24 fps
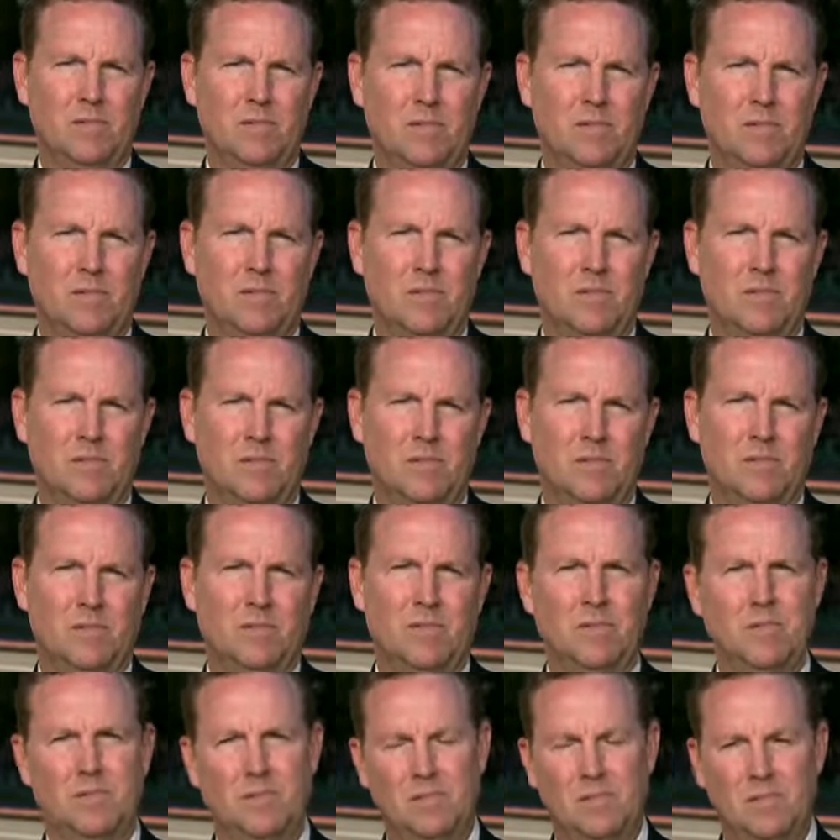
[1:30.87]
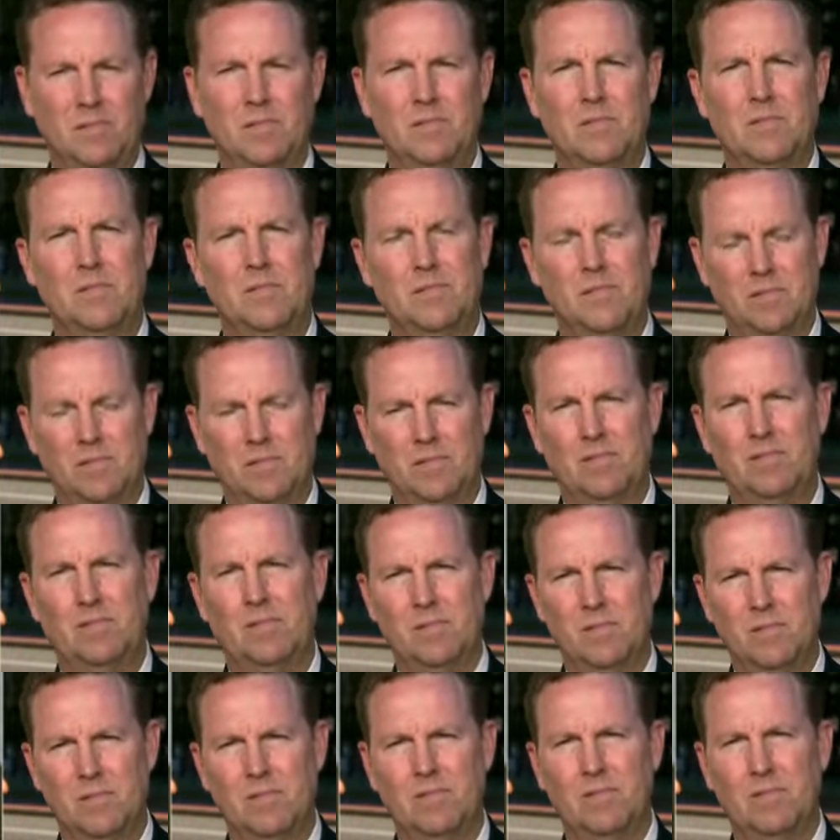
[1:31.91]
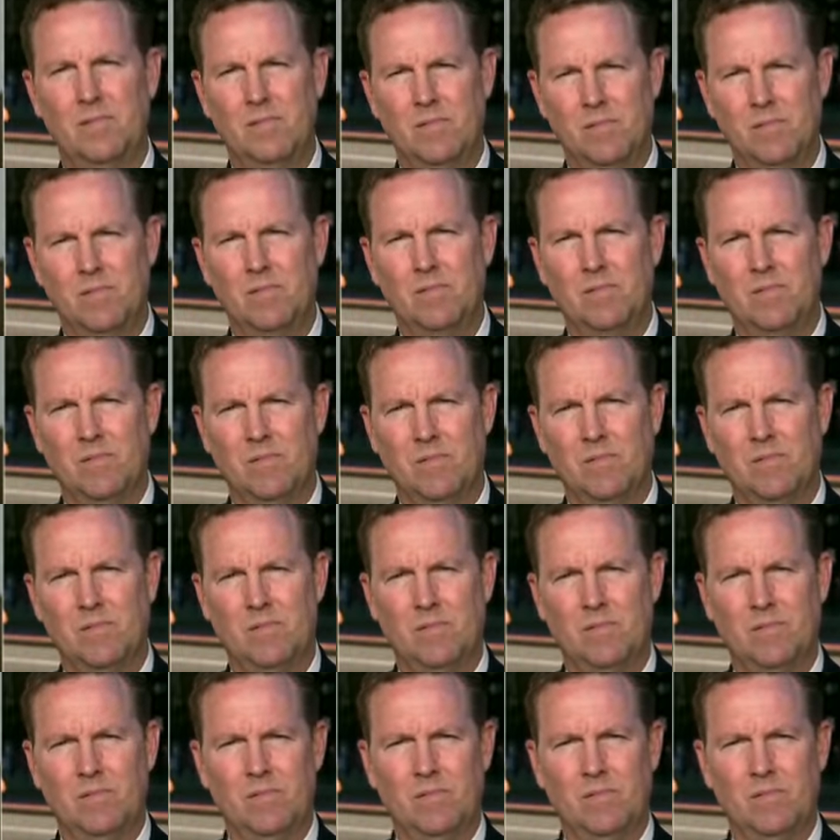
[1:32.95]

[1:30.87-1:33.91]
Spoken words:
This person isn't speaking.